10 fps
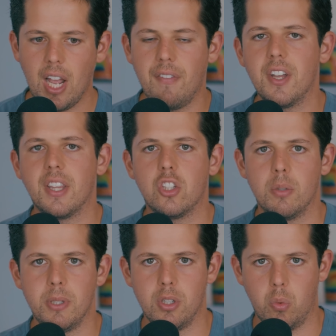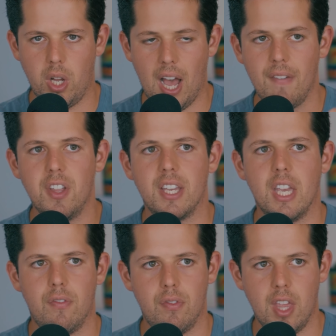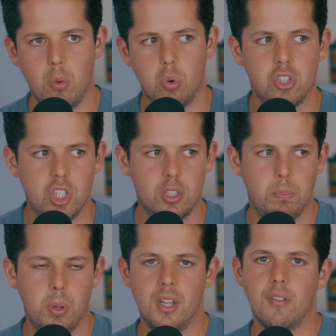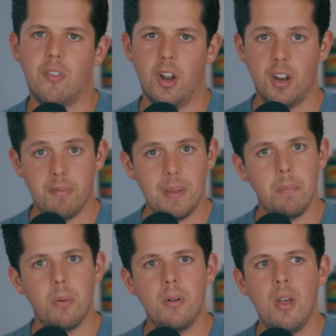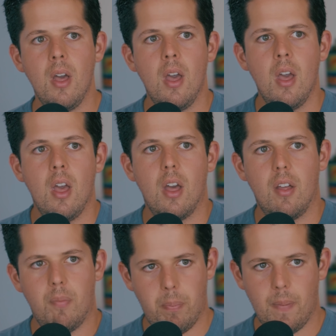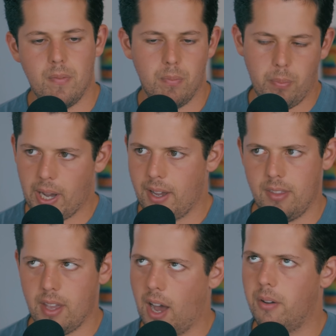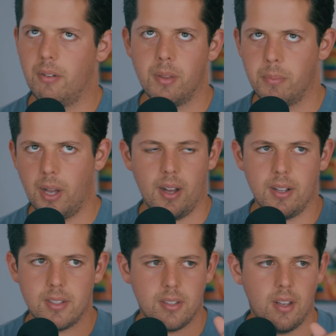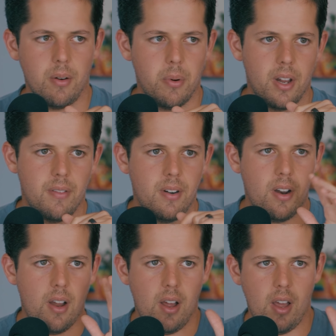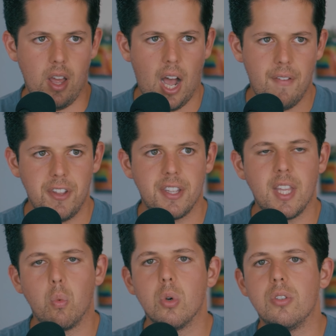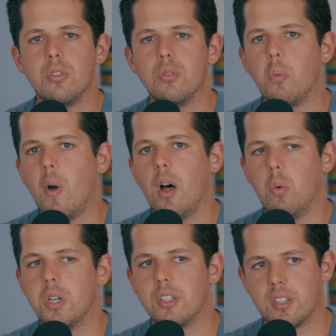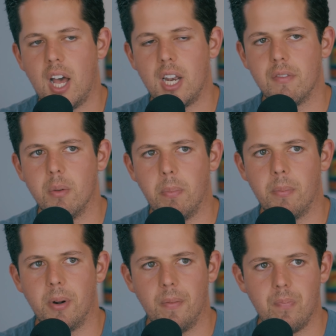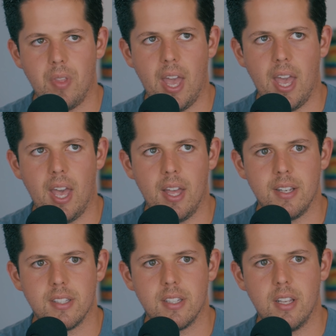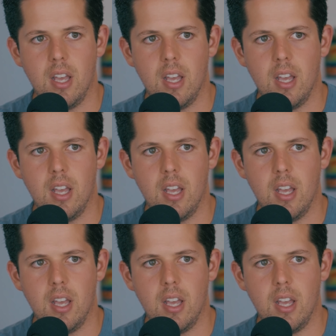I feel like they should be doing well. I feel like if they were just put in front of people b- by the algorithm gods or whatever, I feel like they would do well, which is kind of the bummer. And